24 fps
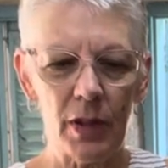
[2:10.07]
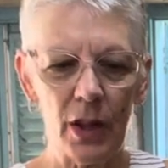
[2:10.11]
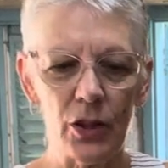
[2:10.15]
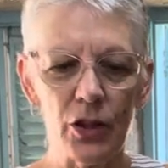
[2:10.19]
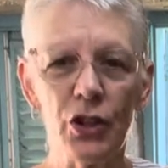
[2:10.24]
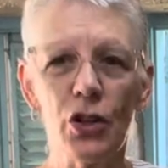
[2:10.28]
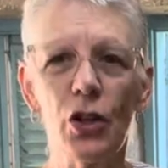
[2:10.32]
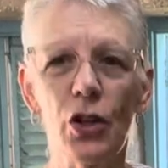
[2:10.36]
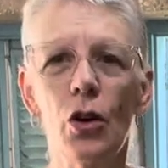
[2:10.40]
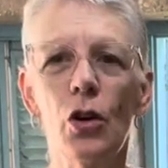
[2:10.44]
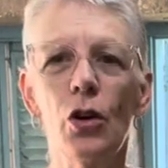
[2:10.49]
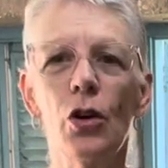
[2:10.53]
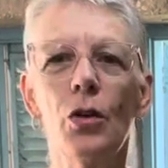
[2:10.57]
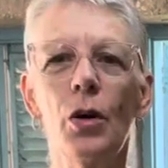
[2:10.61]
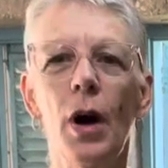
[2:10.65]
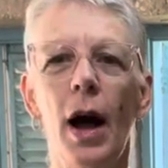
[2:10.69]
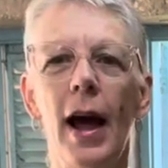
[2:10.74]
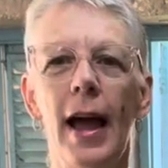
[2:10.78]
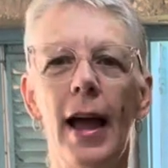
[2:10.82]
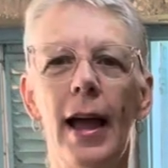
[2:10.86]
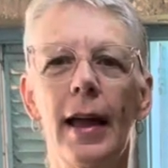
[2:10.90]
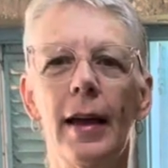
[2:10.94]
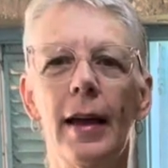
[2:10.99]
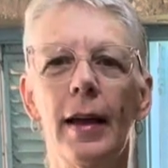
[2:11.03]
so
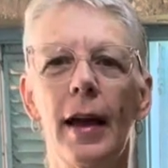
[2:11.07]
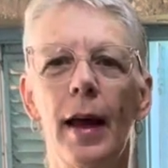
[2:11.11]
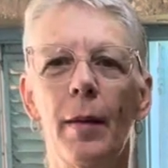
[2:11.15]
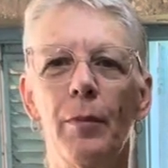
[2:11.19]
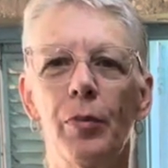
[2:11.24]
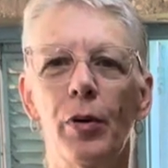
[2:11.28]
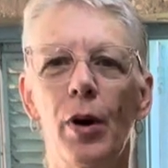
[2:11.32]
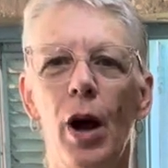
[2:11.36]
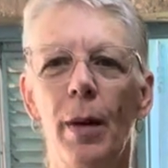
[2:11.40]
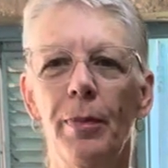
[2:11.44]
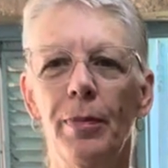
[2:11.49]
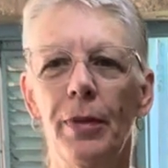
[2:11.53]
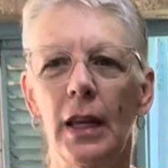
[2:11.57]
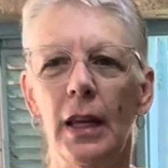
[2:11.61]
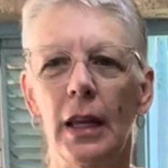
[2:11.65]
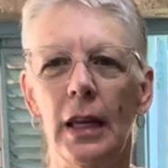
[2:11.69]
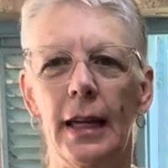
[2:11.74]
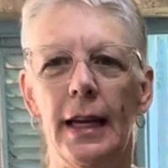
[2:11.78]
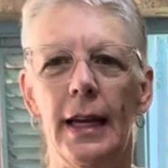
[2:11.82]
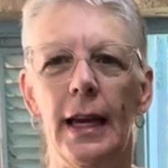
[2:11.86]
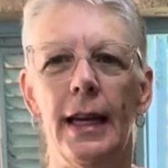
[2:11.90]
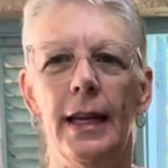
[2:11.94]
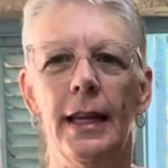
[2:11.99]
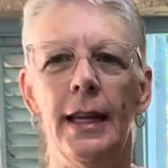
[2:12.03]
I prop the
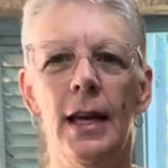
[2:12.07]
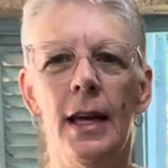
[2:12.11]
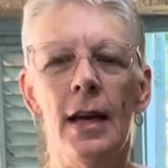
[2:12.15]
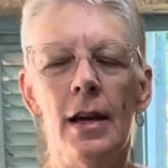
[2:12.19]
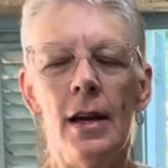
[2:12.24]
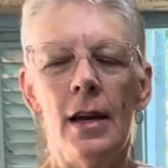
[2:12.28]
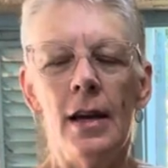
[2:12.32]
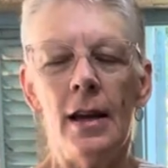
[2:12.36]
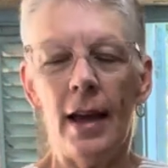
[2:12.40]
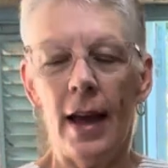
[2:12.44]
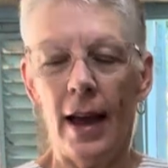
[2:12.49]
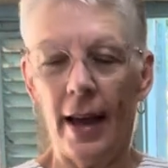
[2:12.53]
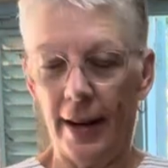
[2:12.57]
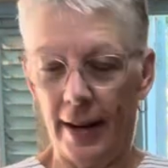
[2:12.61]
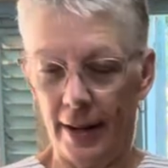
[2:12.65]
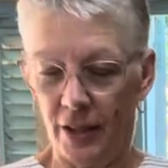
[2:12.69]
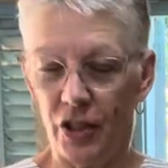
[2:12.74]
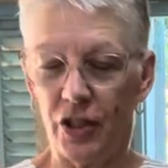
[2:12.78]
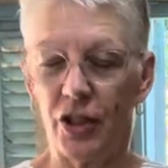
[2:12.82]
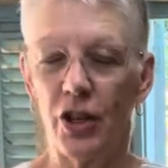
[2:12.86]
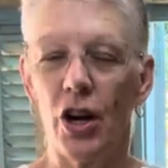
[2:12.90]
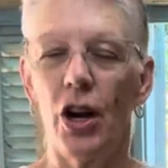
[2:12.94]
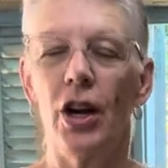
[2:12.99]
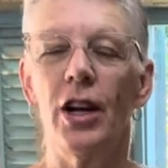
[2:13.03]
lid and I
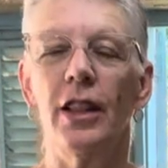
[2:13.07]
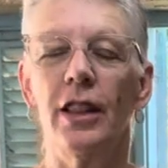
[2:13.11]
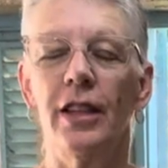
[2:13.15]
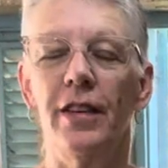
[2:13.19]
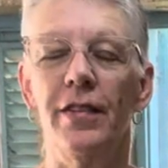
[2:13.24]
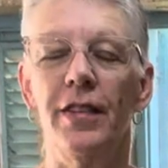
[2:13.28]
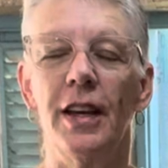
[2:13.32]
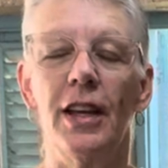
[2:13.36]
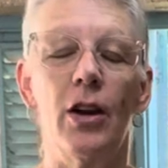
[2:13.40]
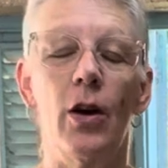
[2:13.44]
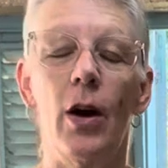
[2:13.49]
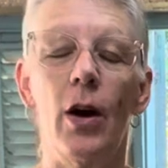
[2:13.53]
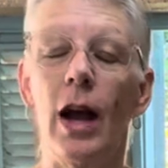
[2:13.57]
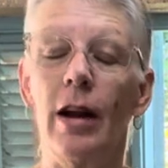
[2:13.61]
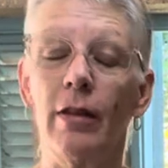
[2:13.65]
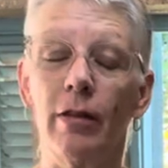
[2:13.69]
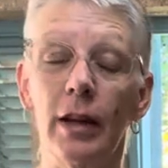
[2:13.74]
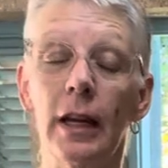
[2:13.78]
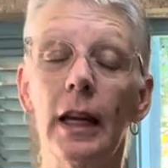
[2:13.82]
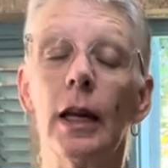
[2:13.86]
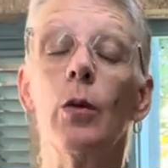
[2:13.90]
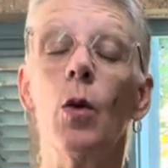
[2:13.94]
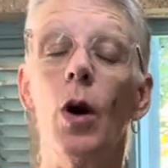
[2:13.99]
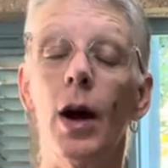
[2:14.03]
started the video. I
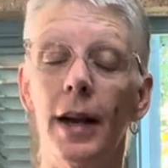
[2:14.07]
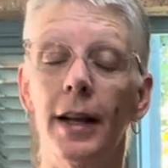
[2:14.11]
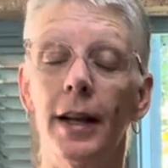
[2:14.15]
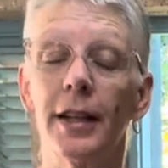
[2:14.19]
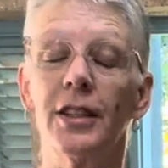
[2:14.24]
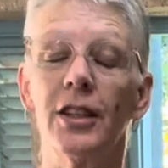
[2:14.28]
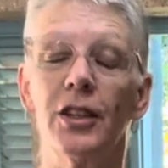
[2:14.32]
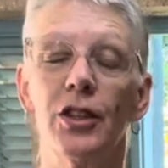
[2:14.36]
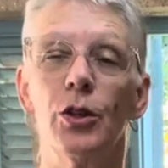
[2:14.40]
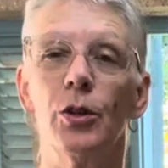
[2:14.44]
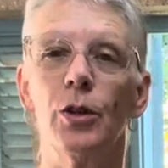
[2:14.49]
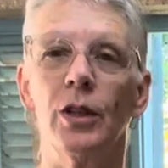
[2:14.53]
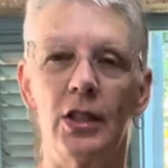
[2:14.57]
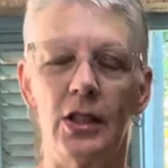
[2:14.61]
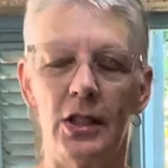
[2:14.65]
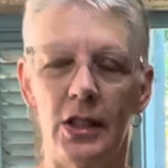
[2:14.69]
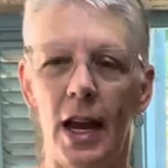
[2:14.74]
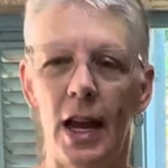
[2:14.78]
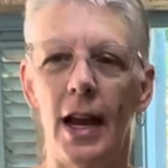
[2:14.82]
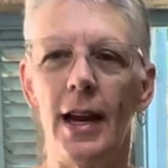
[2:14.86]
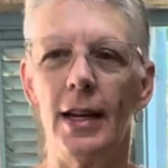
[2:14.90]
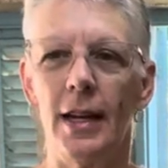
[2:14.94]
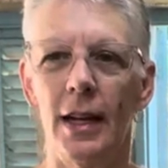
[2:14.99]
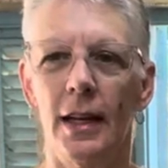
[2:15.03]
really wanted to do it
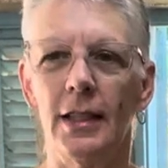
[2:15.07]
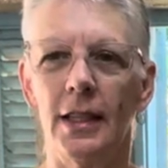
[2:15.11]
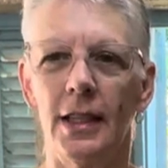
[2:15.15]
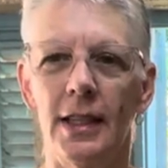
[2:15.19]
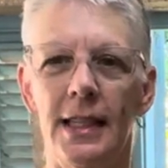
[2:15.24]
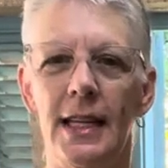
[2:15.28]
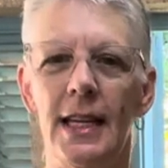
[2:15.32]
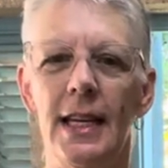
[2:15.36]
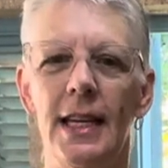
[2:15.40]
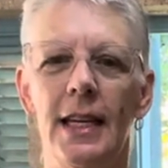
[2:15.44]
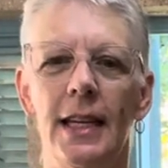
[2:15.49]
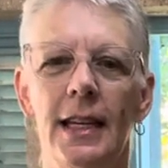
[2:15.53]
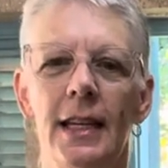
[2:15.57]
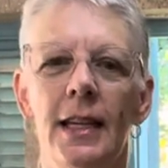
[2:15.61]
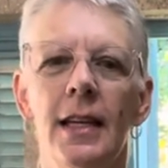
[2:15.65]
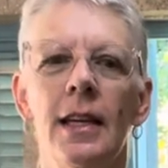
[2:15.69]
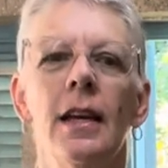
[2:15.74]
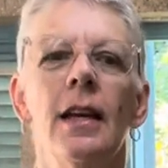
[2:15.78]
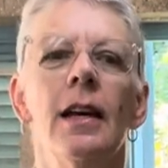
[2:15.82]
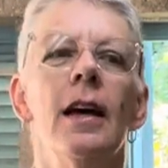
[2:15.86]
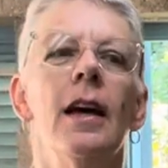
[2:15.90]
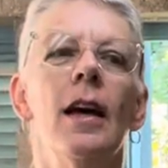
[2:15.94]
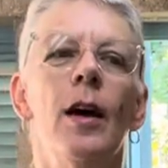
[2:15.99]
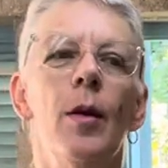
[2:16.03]
sight unseen,
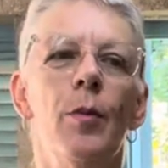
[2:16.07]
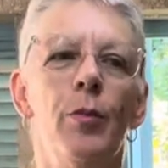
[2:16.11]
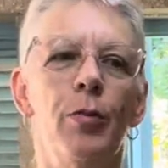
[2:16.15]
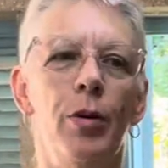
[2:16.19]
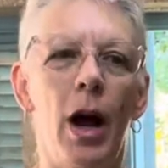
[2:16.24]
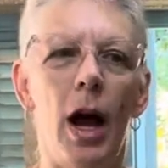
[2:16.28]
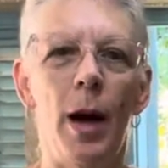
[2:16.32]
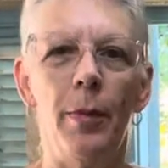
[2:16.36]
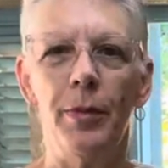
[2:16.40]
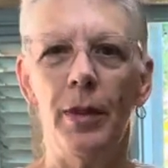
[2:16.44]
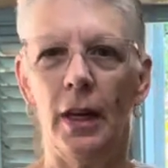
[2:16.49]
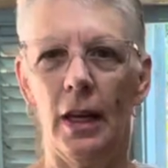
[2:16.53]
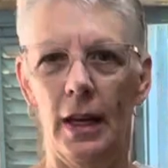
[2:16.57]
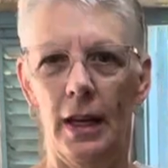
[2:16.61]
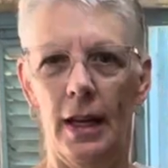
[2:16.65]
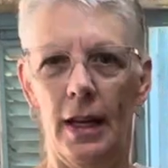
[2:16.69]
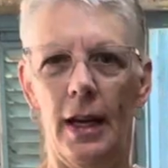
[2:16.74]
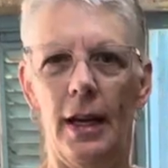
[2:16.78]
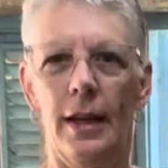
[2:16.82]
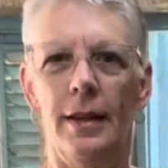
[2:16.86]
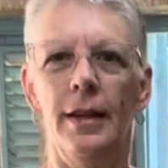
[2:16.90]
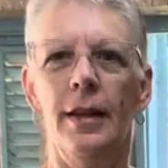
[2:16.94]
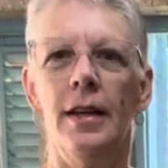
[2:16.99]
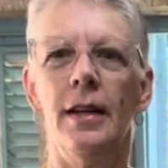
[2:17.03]
propped the
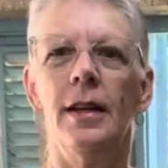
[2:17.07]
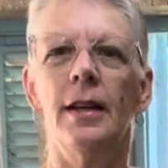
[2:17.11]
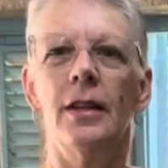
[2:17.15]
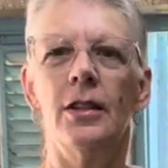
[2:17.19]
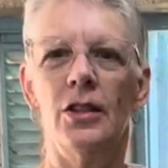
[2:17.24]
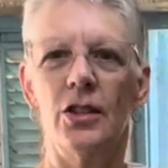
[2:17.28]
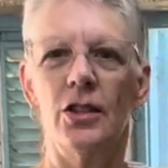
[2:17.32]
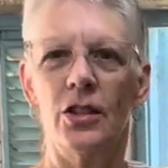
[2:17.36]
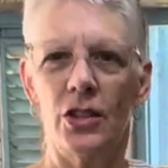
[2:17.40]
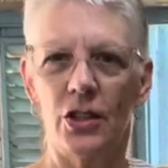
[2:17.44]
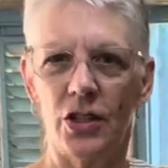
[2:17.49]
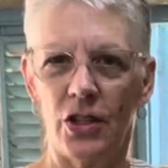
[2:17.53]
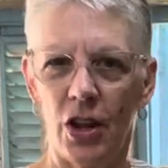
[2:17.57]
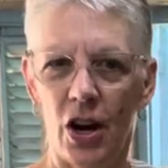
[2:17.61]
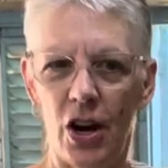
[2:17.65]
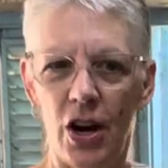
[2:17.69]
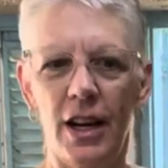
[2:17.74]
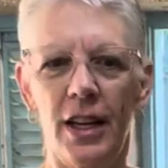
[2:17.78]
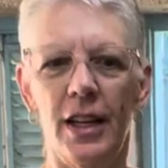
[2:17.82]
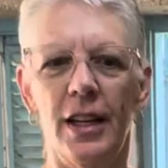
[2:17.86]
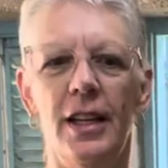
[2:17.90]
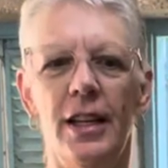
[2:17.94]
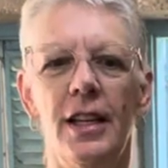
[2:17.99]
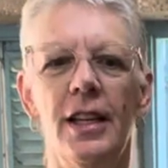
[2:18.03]
lid,
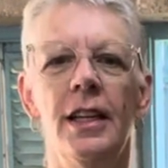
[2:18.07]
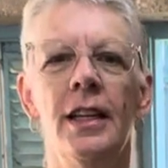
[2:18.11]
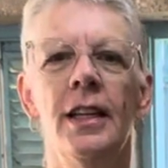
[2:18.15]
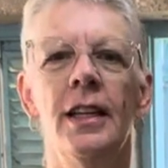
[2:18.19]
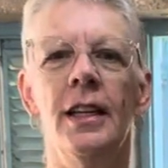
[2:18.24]
started